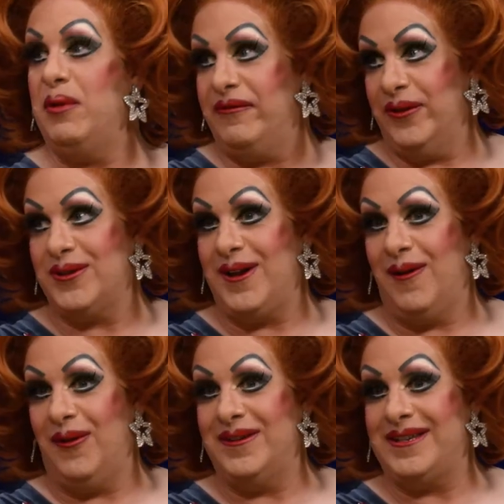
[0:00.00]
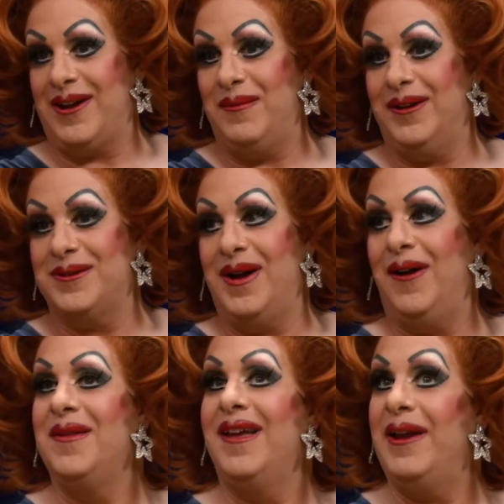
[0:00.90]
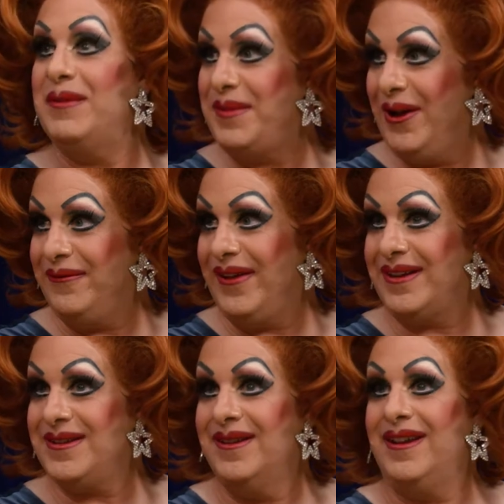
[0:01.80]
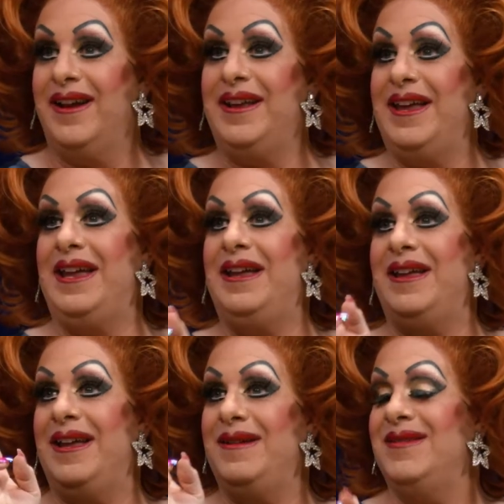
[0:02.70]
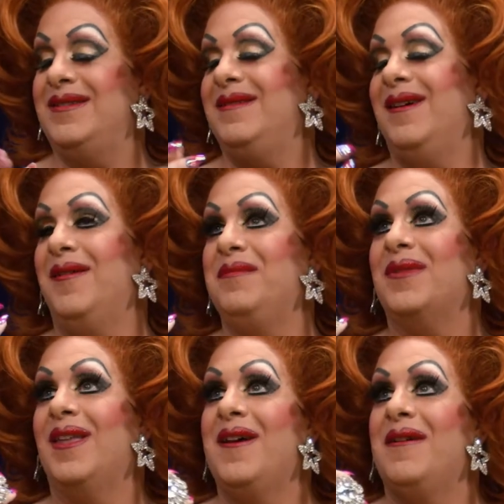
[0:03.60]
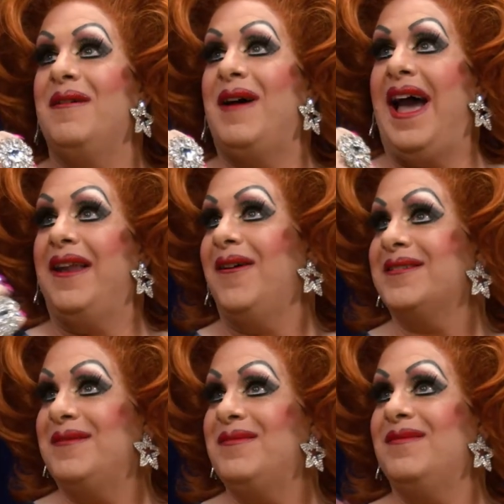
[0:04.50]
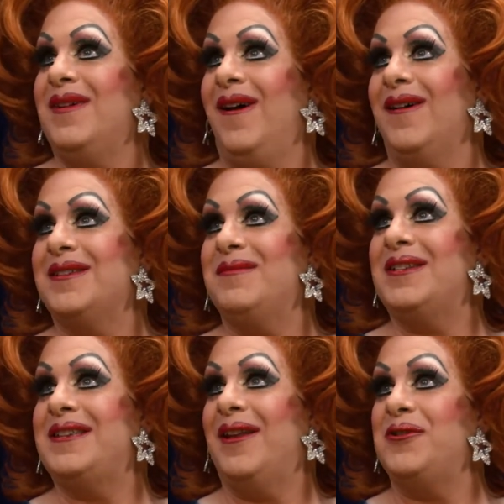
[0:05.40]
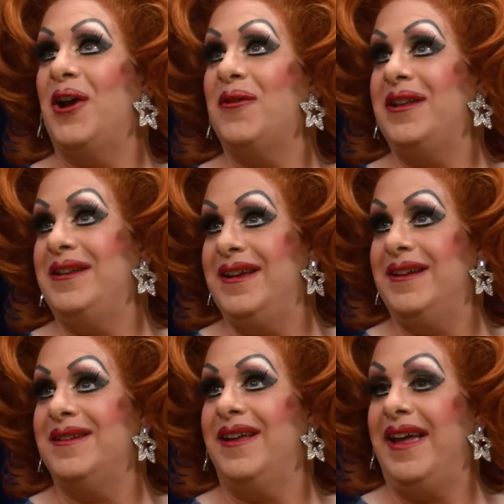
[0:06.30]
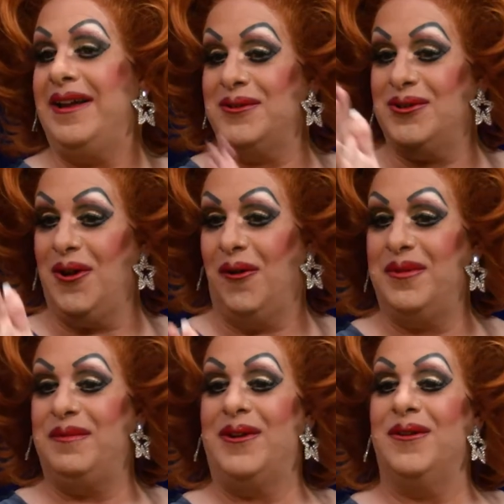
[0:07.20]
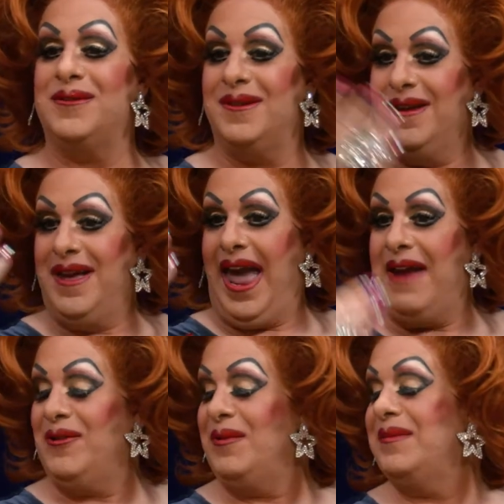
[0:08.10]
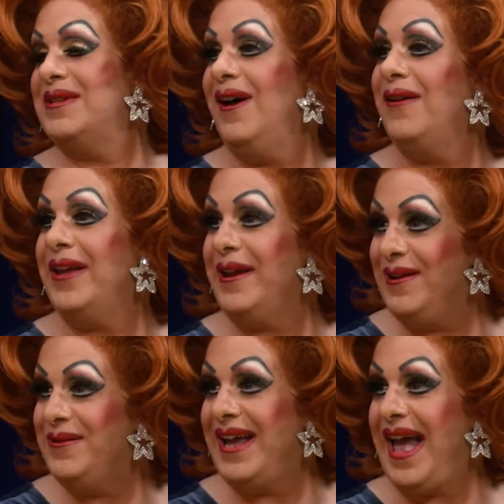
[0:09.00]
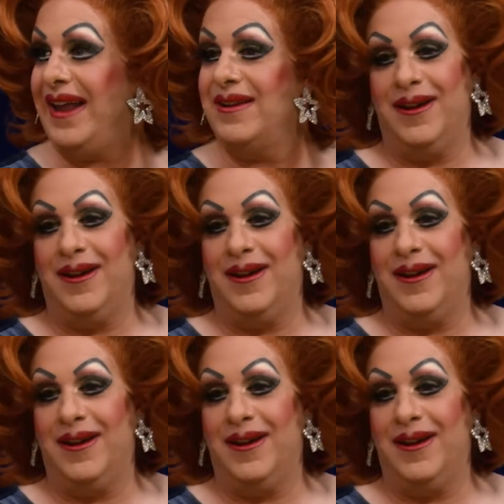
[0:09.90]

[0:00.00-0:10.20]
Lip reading: put Phil Starr on the second one as well. It was perfect, and Anne asked him to tell a joke, and he did, and they had to stop because everyone was laughing, including Anne.